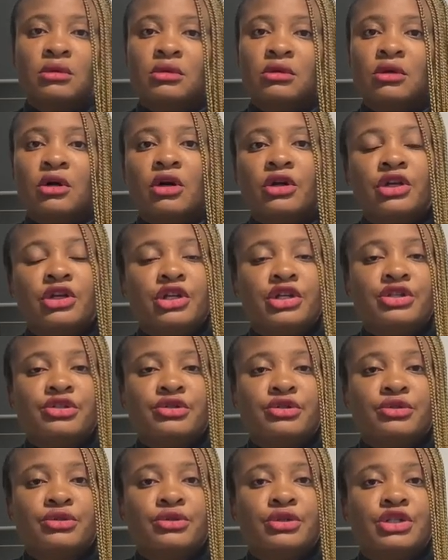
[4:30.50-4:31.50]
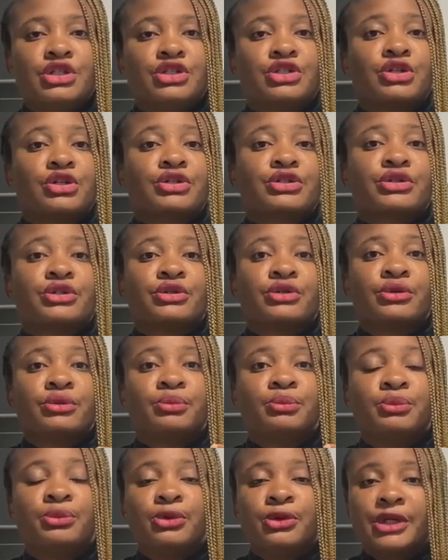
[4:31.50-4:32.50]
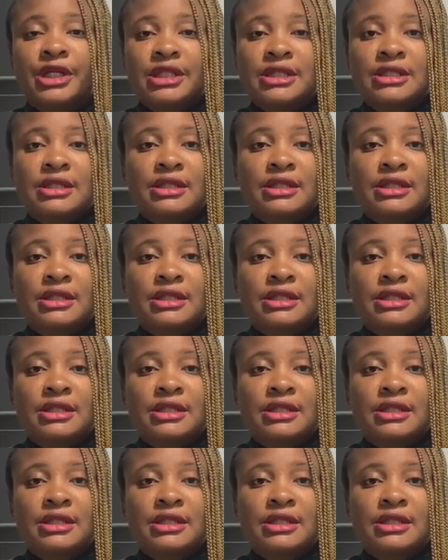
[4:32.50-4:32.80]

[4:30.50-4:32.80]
All you need to do is just print